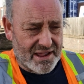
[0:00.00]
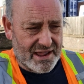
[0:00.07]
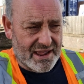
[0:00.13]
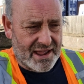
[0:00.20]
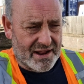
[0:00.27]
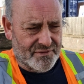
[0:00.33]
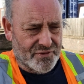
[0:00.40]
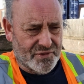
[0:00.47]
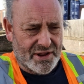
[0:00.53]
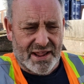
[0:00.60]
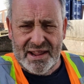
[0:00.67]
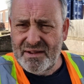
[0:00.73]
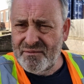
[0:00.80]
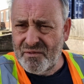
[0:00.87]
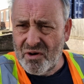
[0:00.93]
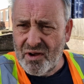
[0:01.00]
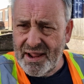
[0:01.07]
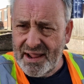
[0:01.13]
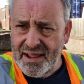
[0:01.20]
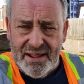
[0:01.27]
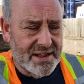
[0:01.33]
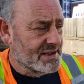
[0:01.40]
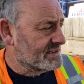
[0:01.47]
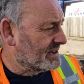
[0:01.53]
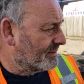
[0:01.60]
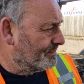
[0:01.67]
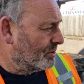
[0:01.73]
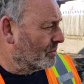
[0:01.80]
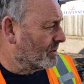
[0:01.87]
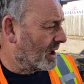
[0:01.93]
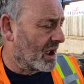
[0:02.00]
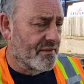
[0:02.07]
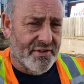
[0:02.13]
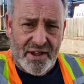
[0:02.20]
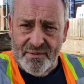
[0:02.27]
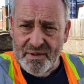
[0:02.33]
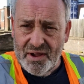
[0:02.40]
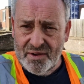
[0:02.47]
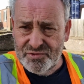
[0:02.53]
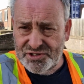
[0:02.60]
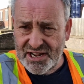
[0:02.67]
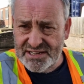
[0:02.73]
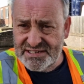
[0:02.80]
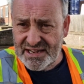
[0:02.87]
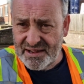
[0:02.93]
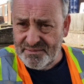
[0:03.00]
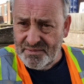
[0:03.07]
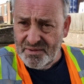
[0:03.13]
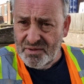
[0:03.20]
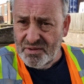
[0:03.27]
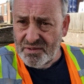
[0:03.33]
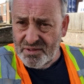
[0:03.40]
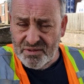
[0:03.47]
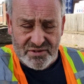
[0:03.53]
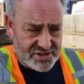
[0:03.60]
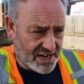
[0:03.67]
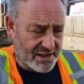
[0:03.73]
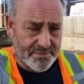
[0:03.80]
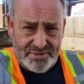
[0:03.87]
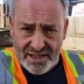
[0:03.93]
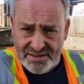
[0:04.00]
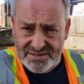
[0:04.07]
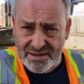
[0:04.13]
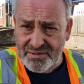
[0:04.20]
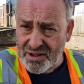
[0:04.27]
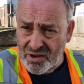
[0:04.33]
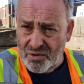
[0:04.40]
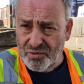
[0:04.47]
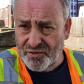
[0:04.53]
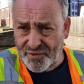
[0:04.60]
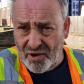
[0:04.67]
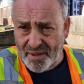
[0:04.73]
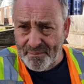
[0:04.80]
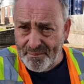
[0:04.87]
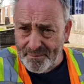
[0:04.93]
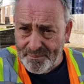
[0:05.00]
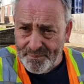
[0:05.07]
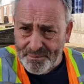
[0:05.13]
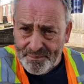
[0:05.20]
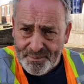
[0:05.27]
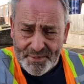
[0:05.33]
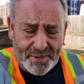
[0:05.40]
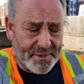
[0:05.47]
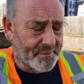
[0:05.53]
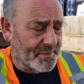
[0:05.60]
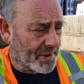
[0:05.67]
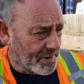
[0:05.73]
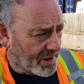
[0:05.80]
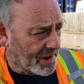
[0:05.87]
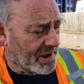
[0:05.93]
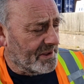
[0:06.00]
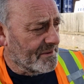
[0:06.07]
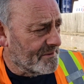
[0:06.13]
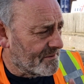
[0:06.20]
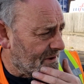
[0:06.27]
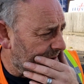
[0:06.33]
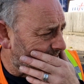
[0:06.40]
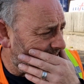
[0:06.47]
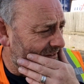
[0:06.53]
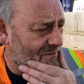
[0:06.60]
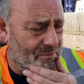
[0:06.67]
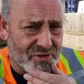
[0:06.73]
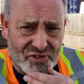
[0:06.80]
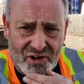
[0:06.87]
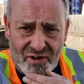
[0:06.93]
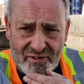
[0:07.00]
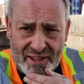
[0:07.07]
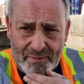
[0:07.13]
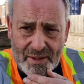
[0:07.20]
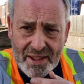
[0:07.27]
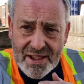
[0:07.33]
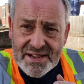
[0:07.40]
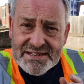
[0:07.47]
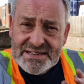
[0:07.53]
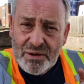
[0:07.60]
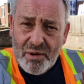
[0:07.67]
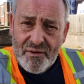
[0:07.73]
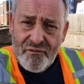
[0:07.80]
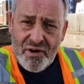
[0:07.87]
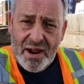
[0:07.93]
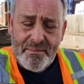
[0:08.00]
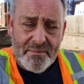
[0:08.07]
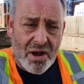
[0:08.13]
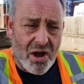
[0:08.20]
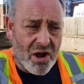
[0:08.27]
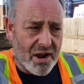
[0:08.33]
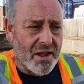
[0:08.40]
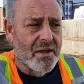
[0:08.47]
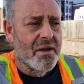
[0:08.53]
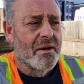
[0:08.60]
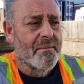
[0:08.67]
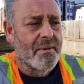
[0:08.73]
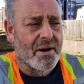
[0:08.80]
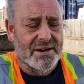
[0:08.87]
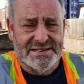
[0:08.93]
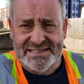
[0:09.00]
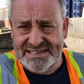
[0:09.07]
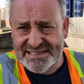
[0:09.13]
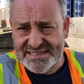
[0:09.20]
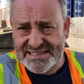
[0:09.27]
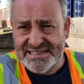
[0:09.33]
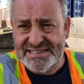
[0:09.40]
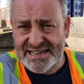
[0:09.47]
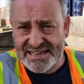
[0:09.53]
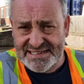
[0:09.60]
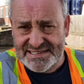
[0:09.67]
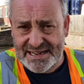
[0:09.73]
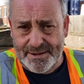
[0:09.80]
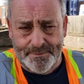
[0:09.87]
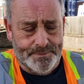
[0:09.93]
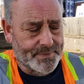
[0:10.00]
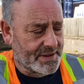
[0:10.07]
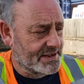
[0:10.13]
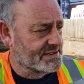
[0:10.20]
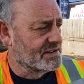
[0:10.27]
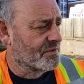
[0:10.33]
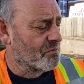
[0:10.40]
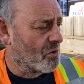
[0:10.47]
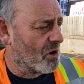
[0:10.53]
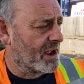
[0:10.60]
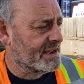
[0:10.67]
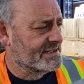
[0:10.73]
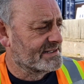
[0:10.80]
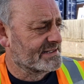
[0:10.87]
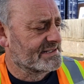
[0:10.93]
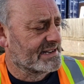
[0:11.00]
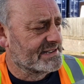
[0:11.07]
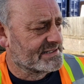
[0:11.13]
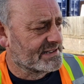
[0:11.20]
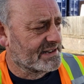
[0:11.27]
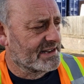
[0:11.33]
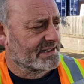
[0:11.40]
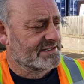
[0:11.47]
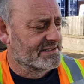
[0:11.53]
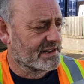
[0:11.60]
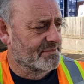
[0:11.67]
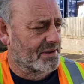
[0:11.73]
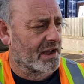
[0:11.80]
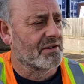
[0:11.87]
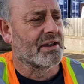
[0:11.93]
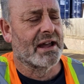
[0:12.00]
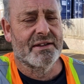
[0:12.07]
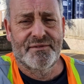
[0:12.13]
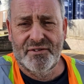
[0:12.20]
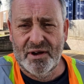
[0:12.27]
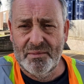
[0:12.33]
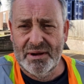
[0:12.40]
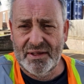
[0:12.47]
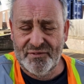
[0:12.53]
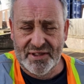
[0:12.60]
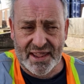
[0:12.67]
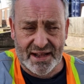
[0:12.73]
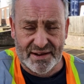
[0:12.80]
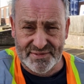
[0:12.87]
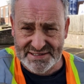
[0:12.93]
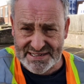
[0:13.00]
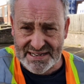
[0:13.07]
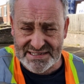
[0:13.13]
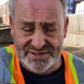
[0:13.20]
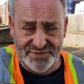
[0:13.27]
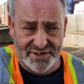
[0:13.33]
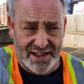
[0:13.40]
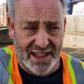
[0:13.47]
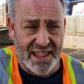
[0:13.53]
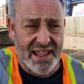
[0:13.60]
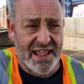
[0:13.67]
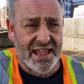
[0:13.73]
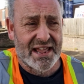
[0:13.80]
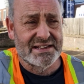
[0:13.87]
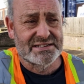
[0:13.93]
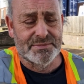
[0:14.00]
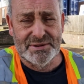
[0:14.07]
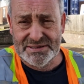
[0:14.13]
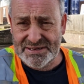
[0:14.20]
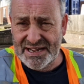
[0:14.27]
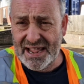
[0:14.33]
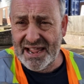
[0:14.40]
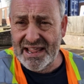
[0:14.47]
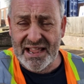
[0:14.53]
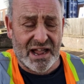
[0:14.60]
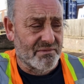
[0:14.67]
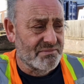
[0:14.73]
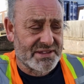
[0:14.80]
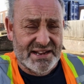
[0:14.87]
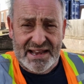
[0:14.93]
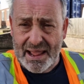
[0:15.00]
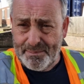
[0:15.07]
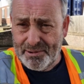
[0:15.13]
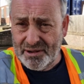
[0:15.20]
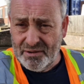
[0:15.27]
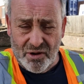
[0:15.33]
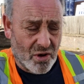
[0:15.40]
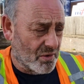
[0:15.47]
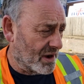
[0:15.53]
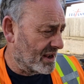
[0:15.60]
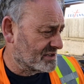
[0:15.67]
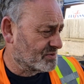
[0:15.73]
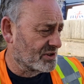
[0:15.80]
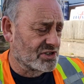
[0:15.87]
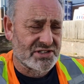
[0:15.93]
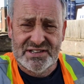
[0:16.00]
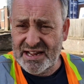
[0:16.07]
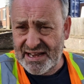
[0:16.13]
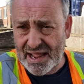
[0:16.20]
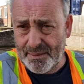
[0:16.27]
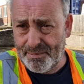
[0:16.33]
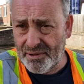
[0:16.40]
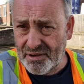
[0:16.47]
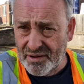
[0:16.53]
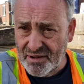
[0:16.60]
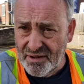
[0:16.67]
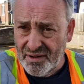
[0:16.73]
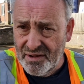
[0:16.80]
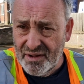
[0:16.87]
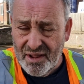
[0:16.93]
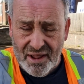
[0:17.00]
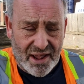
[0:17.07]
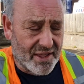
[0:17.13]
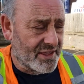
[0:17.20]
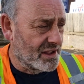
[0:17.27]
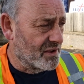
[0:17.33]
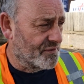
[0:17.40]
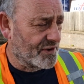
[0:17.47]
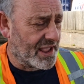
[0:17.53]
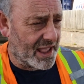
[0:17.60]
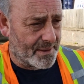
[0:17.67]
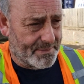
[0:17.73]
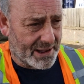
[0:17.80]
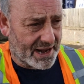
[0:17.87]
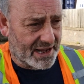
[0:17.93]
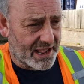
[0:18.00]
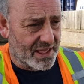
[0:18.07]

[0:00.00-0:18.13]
I thought, that ain't right. So I pulled over. I've checked it. Checked the dipstick. The oil's fine. Like, okay, well, that's bizarre, isn't it? So I've rung Mark. Mark says it's a sensor. He's gone, right, it's a sensor. He's okay, fine, we'll have to get another sensor for that. He said, but see how you go. Didn't happen. All the next week just didn't happen. And then you forget about it.